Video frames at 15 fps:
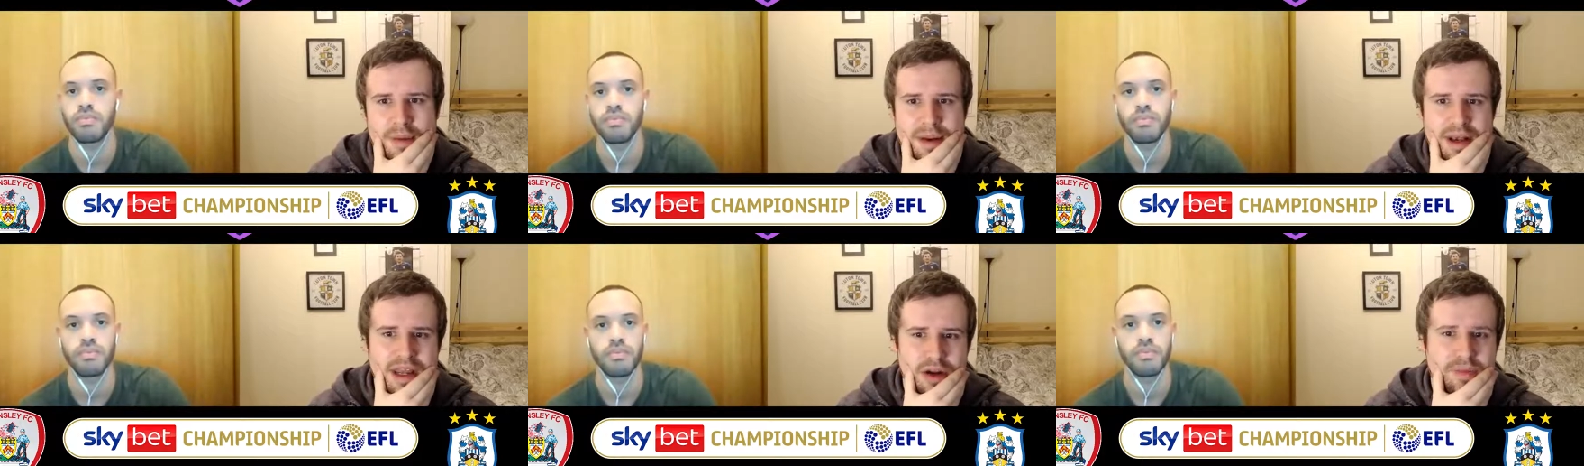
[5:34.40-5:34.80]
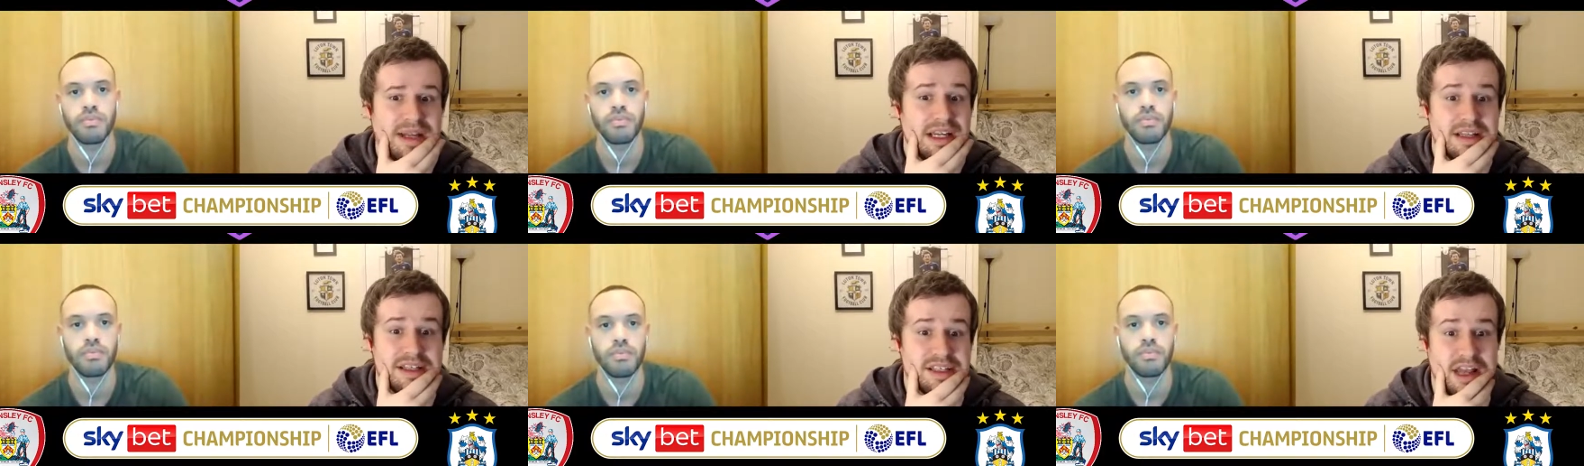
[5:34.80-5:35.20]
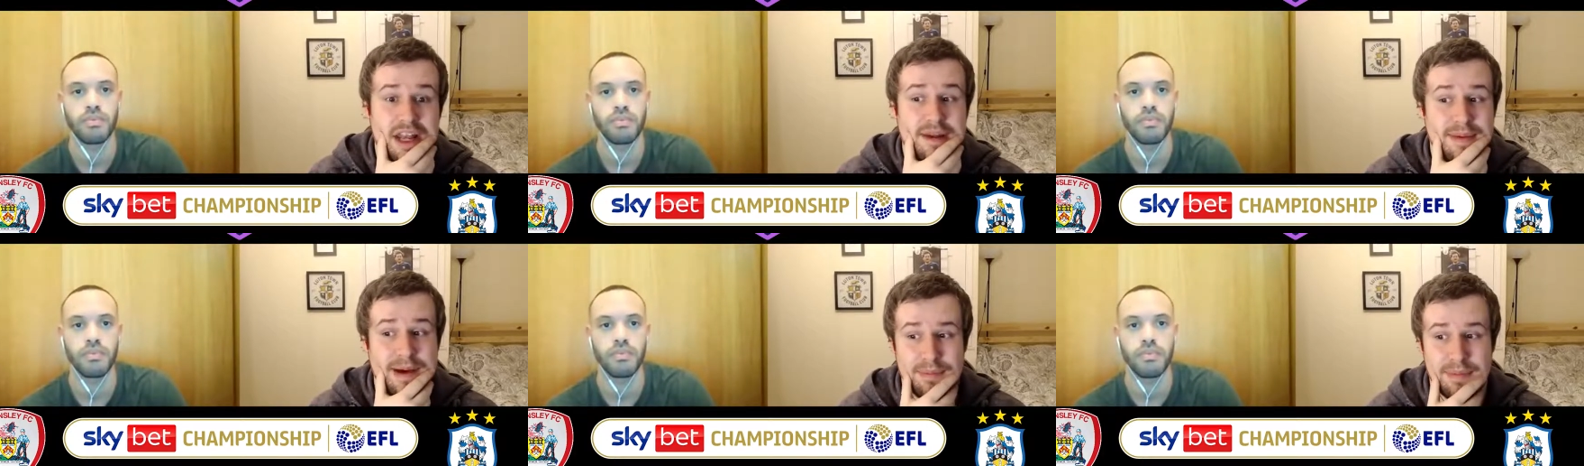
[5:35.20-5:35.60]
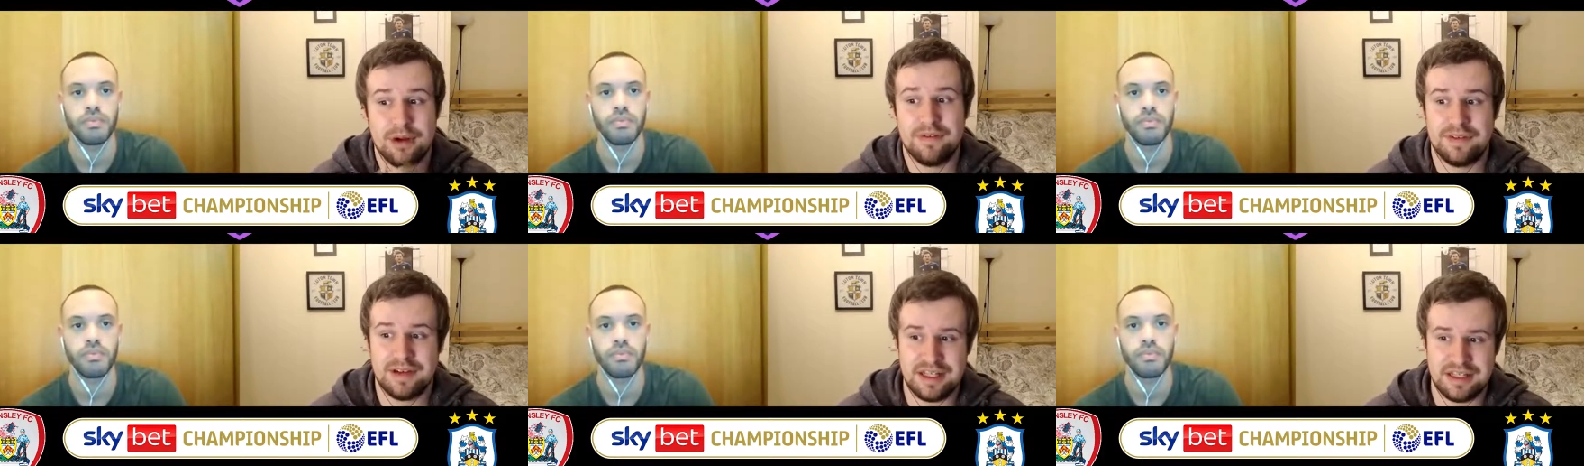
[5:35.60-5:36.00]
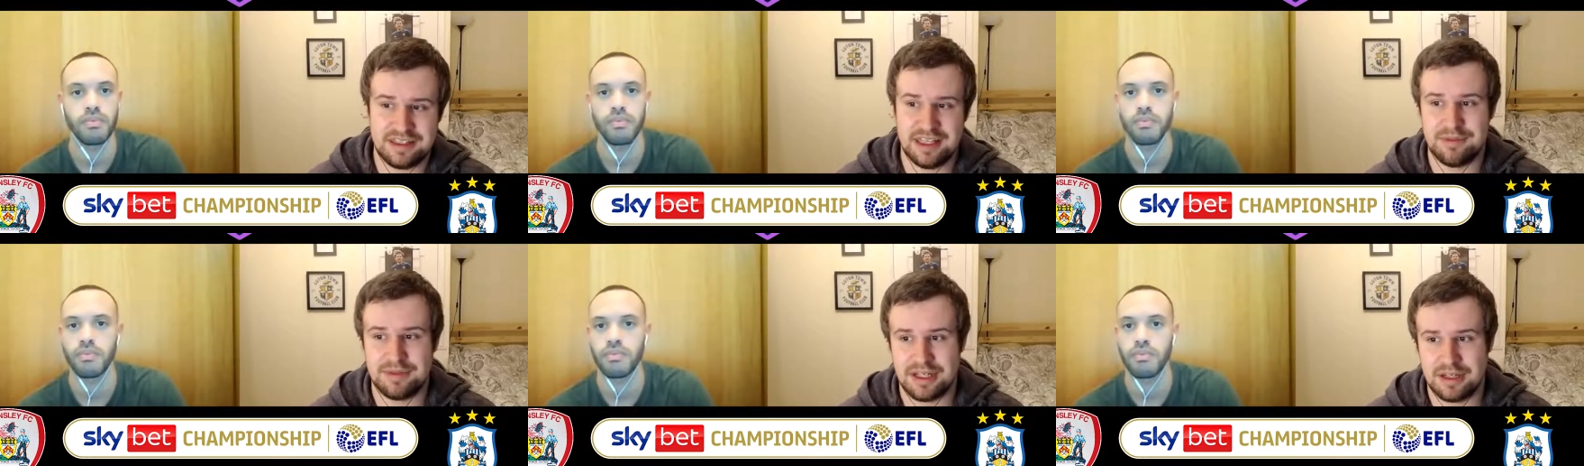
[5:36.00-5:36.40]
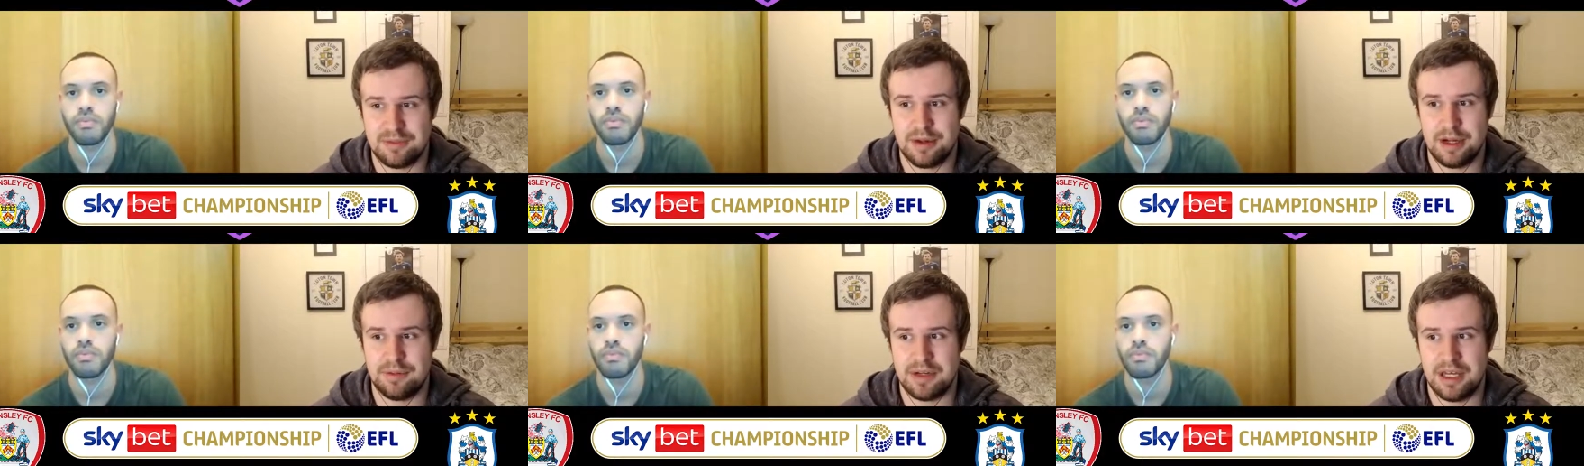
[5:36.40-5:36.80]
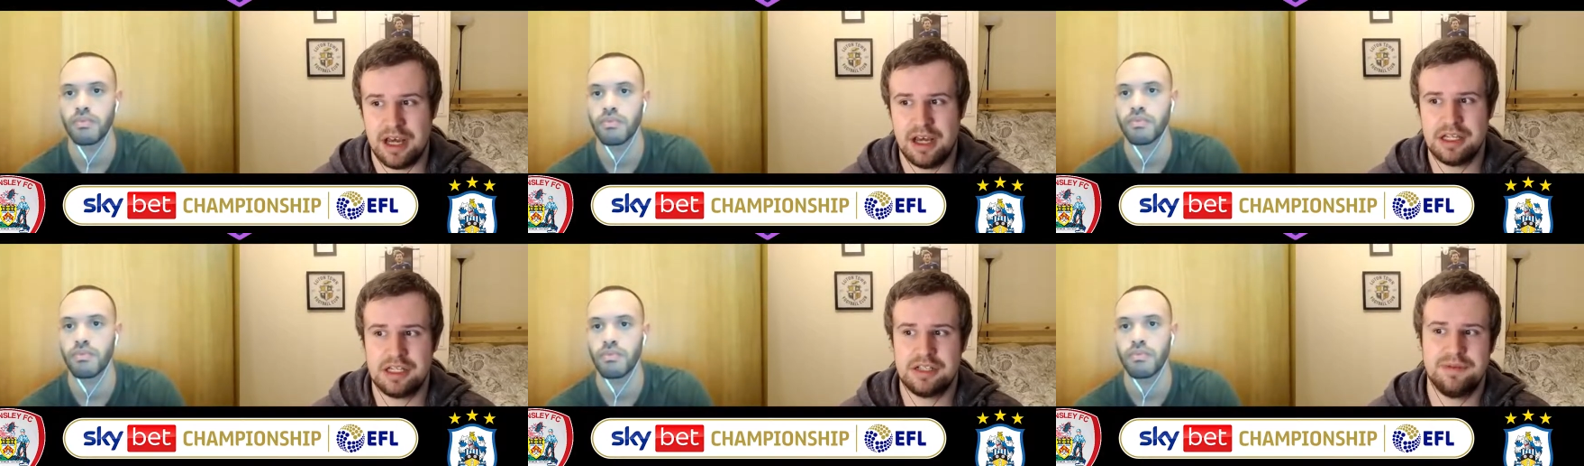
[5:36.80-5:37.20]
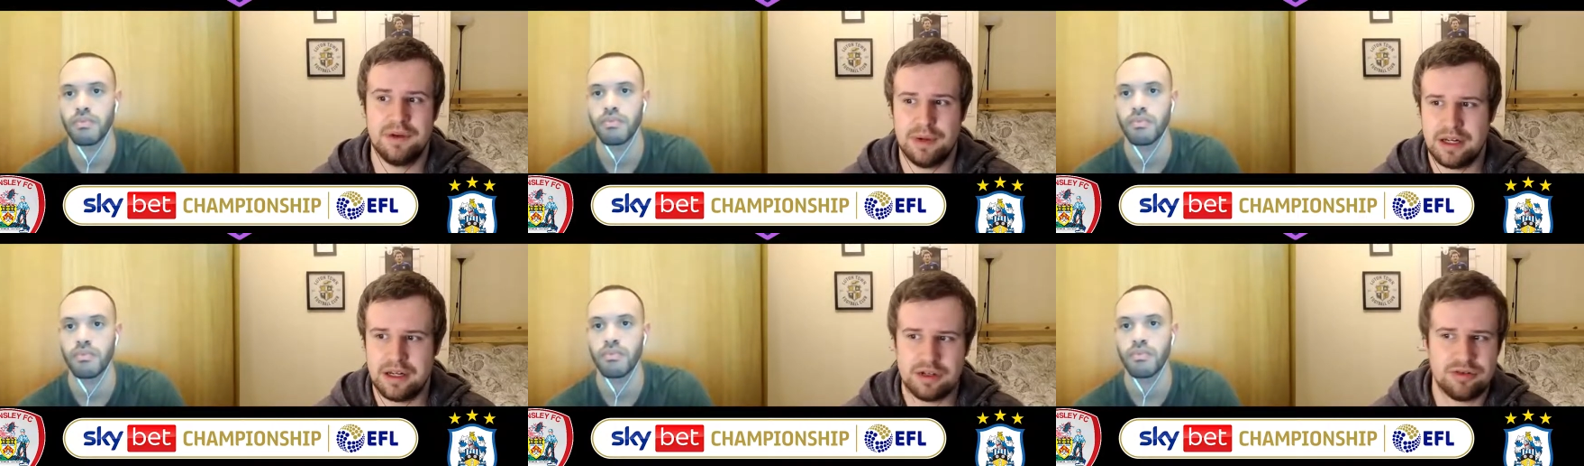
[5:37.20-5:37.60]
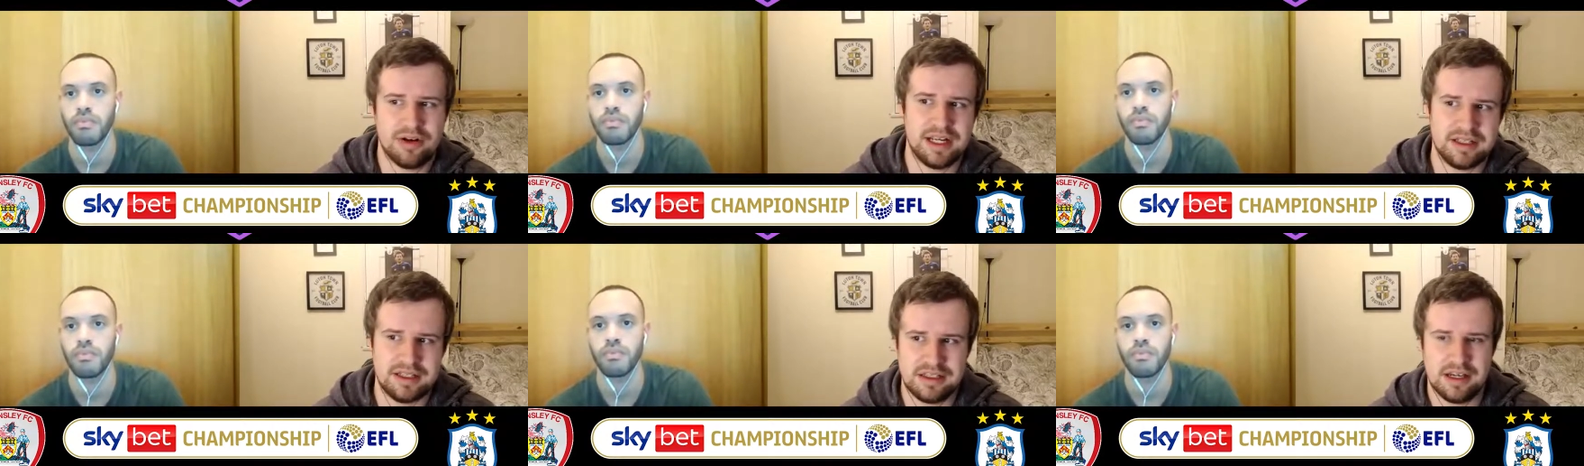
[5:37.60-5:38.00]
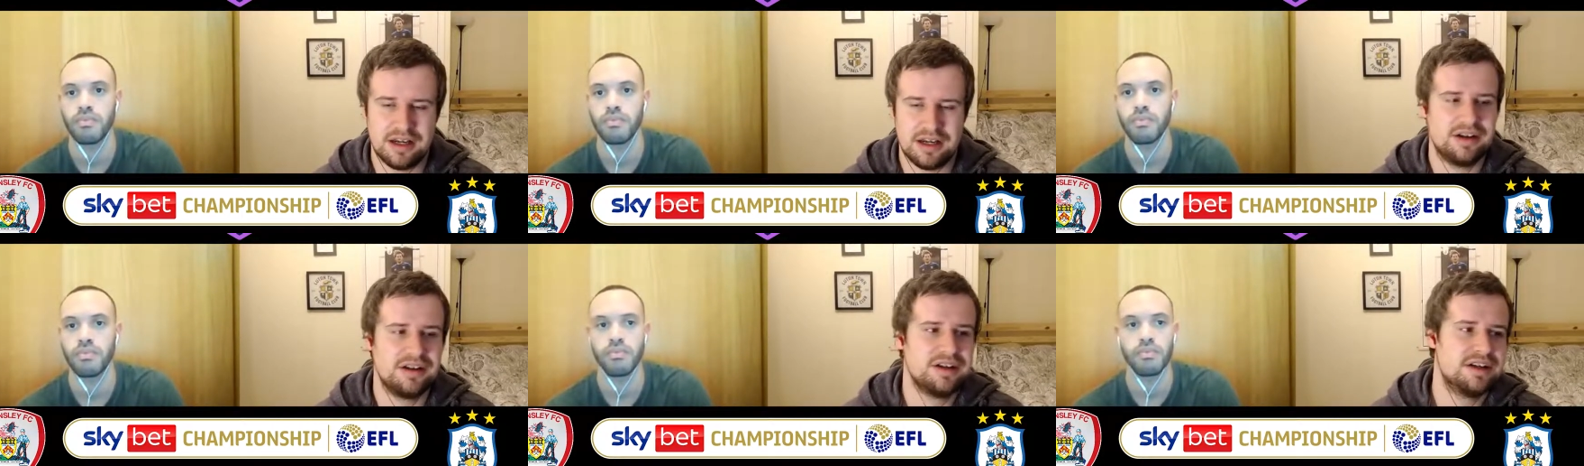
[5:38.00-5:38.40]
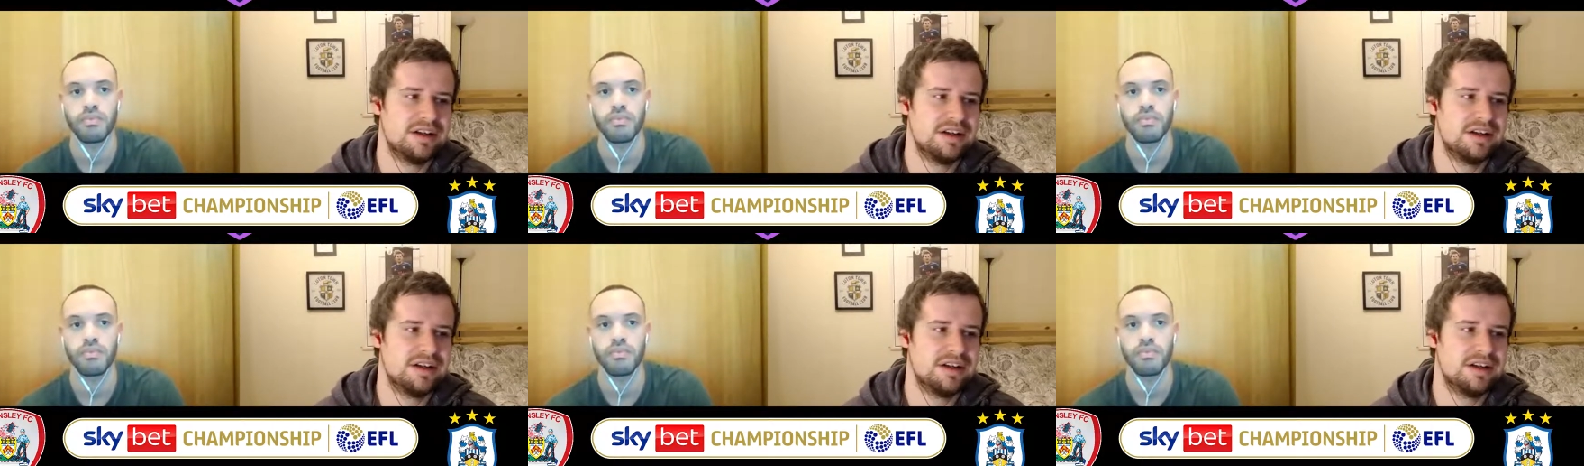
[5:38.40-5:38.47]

Speaker 1: I'm a little bit concerned about both of these teams at the moment. Huddersfield had a great start.